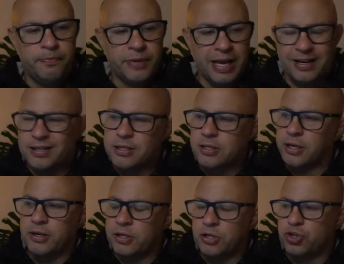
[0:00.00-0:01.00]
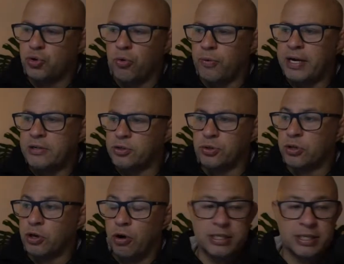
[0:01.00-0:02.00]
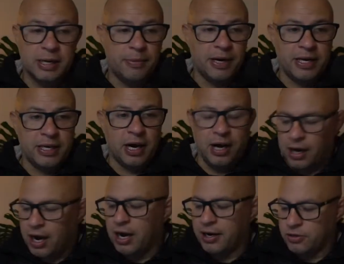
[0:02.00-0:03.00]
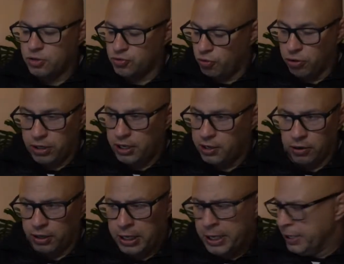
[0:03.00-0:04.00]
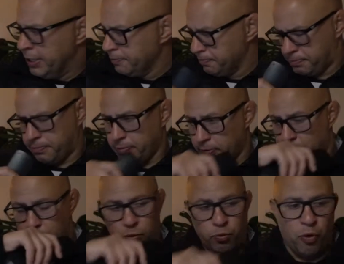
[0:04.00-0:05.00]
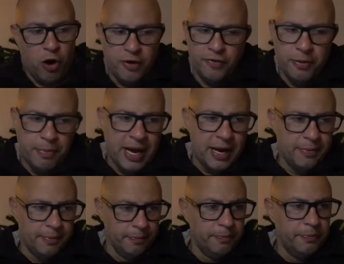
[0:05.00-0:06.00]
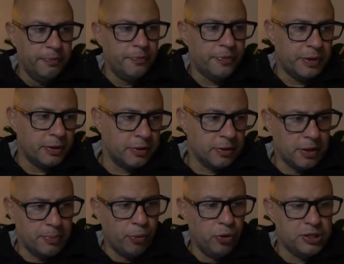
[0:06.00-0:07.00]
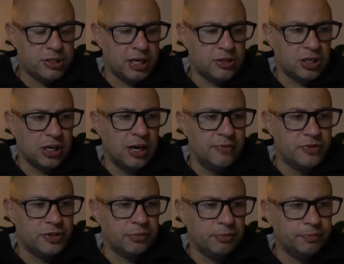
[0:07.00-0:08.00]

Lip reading: And it's a short round too. The guy's coming at you hard and strong, like right off the bat. The boys touch gloves.